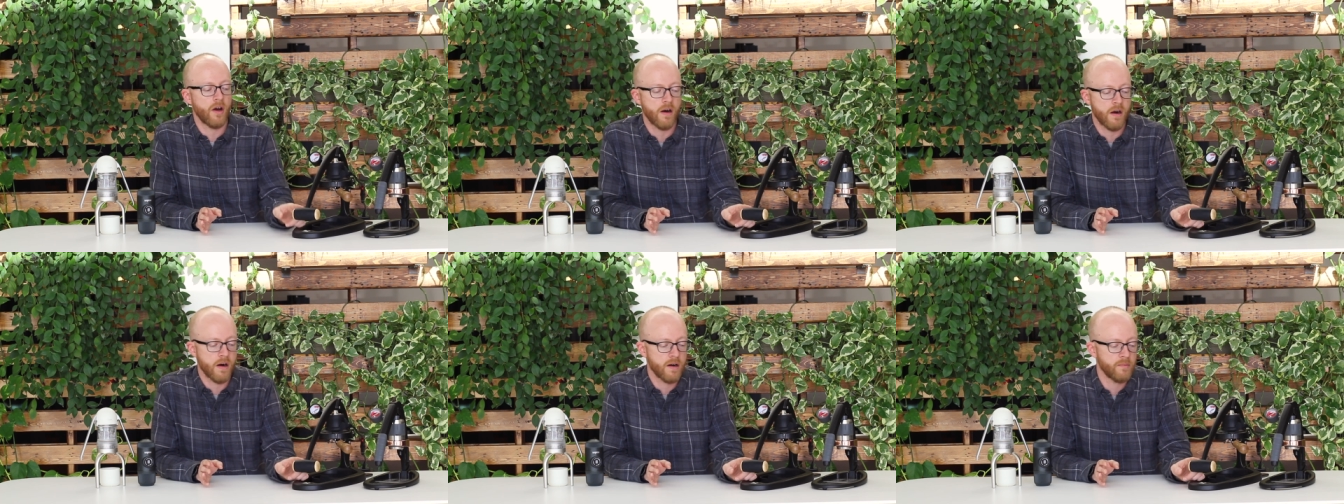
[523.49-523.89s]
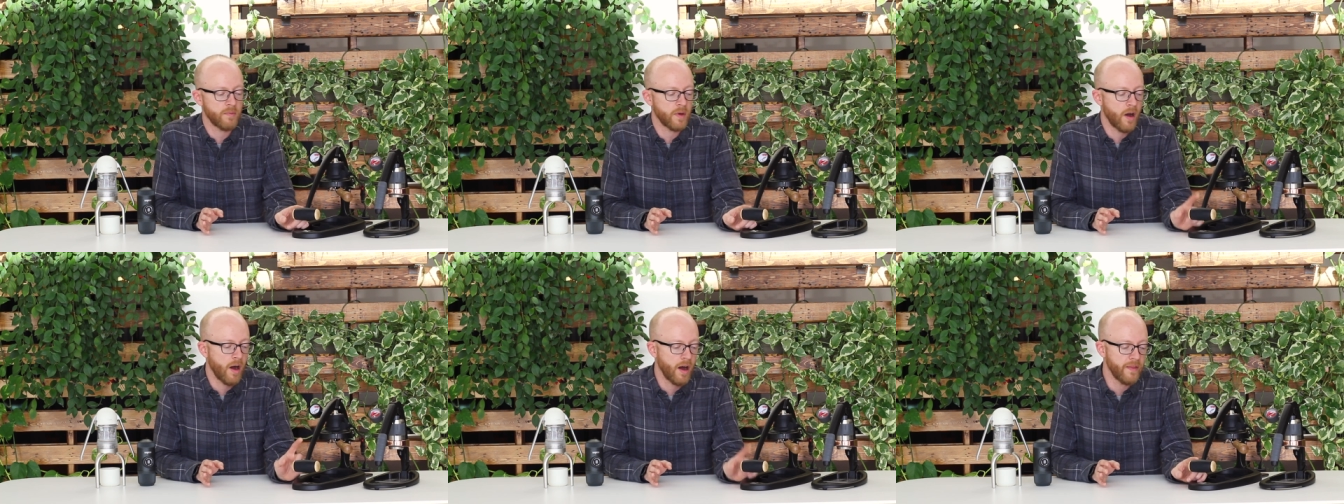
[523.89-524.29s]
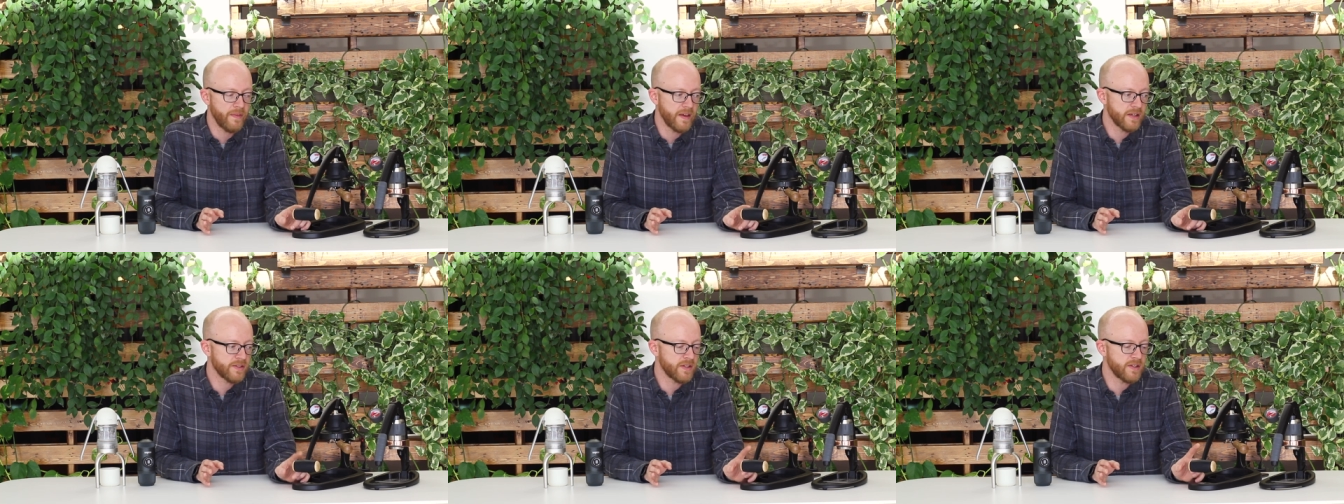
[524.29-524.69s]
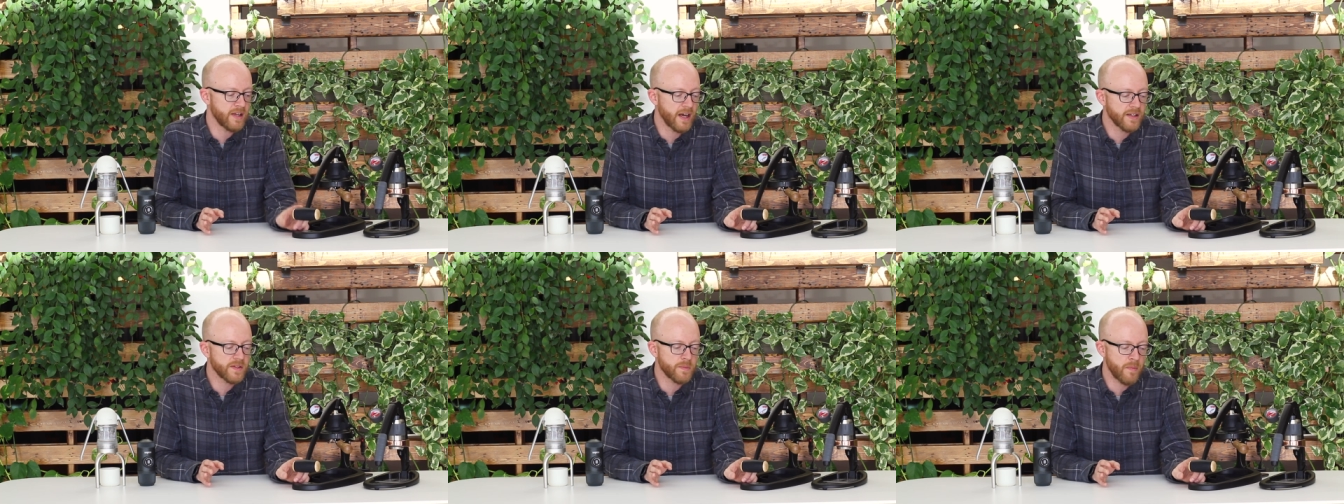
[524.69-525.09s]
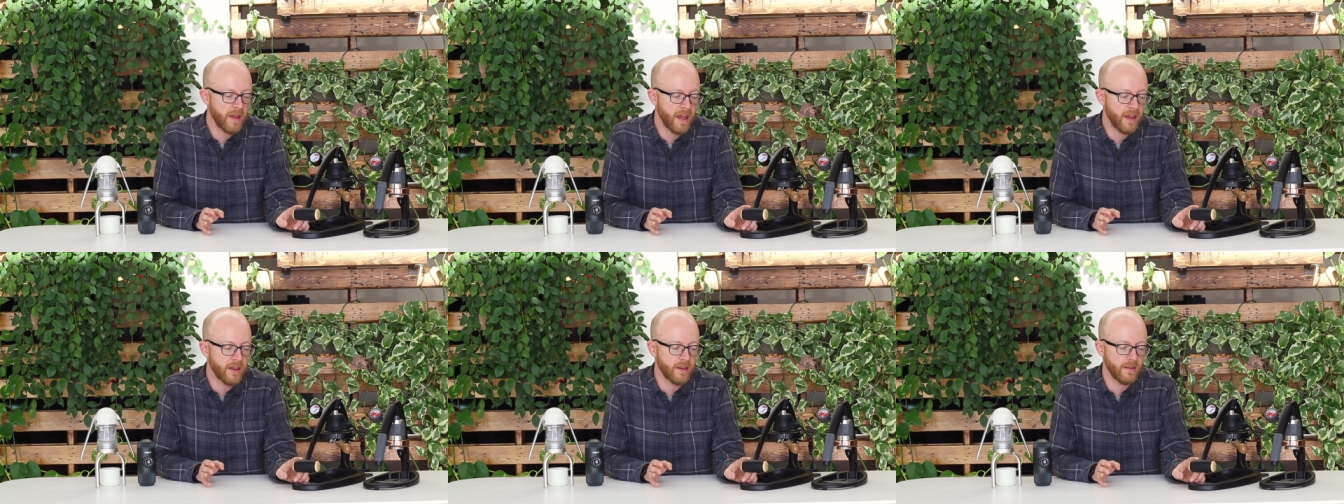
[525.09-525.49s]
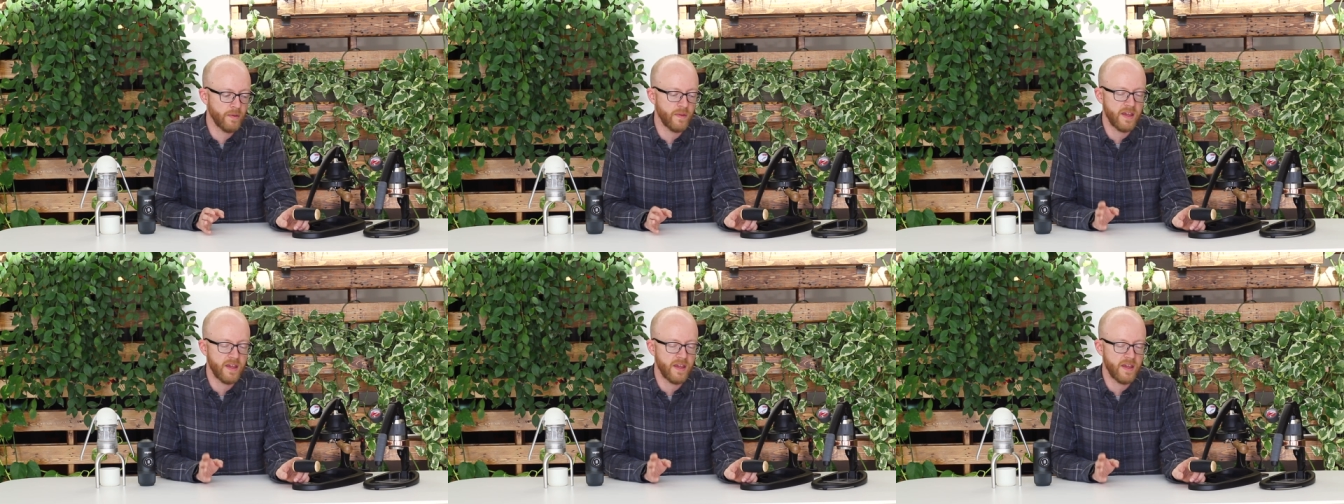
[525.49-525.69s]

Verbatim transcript: arm on this does make